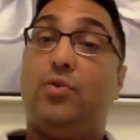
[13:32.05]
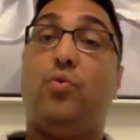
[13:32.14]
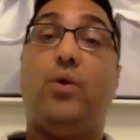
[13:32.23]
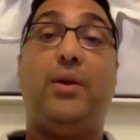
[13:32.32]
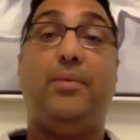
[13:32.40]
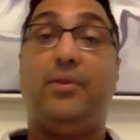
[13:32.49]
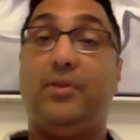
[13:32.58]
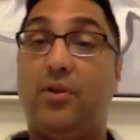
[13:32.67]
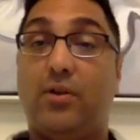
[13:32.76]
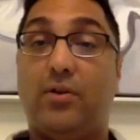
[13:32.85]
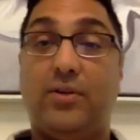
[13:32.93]
$20 million
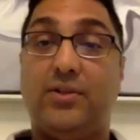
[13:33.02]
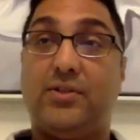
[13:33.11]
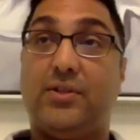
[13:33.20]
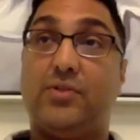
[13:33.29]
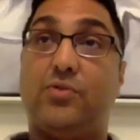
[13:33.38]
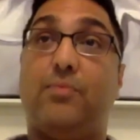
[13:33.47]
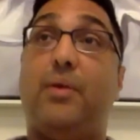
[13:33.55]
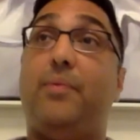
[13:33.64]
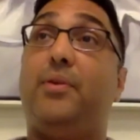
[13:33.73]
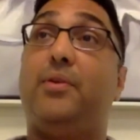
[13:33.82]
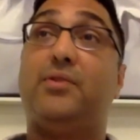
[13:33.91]
listings, or
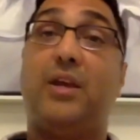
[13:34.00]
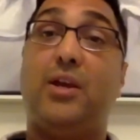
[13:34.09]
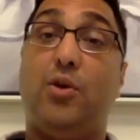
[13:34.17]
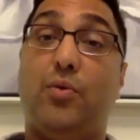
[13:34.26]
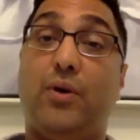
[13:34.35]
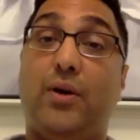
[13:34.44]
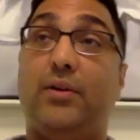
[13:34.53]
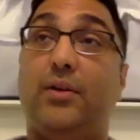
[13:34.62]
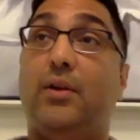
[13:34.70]
maybe they say, hey, you know what?